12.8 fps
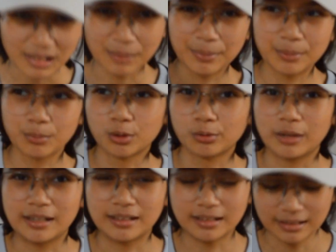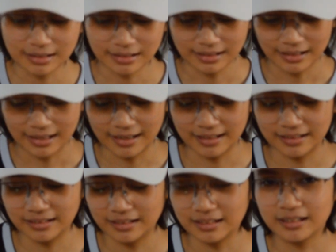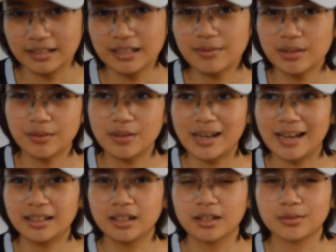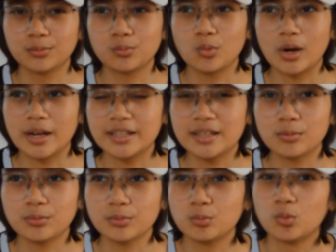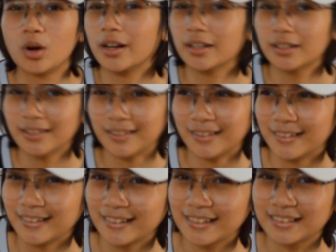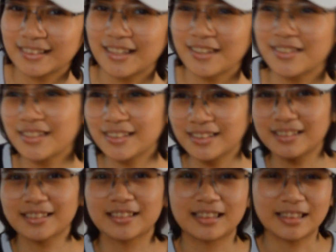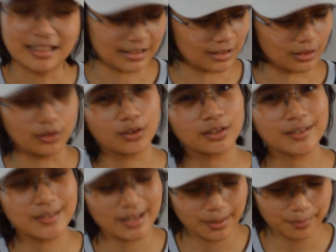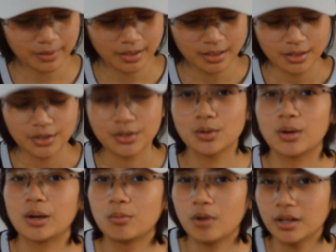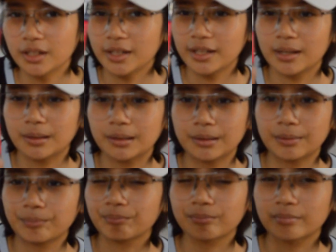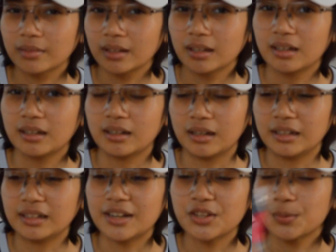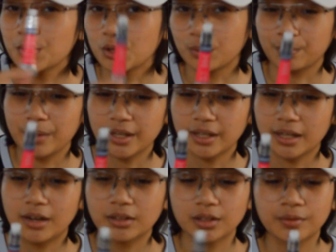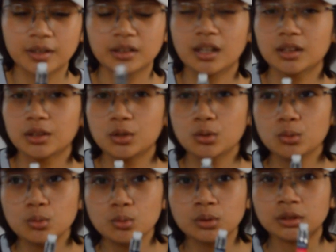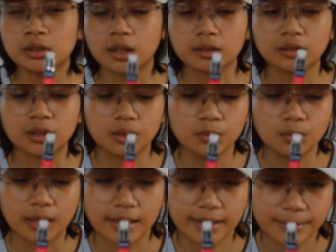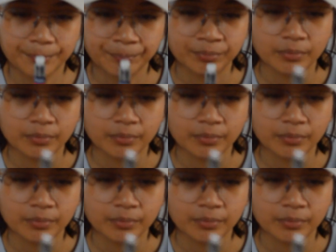a bit more red, and even if you add a lot of water, it doesn't look the same. So I wanted to get a nice pure pink out of it, not too dark, not too light.